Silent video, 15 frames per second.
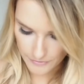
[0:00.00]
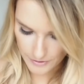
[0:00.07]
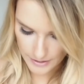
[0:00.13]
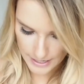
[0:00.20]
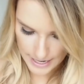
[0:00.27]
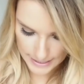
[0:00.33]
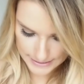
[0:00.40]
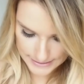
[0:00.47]
for the
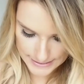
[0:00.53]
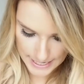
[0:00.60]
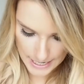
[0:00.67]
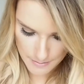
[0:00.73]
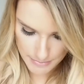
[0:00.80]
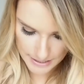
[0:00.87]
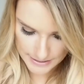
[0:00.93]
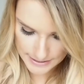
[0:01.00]
next
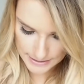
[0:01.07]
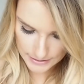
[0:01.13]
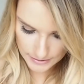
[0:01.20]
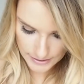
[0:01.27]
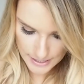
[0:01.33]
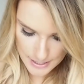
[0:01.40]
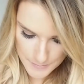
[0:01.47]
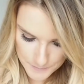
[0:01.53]
day
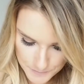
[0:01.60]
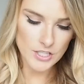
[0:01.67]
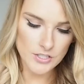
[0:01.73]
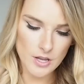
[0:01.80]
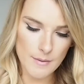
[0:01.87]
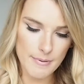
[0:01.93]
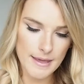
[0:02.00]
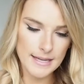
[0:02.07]
basically.
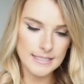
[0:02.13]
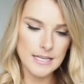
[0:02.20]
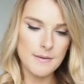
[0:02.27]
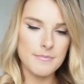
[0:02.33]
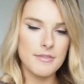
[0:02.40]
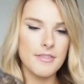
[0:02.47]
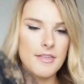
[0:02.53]
So I picked up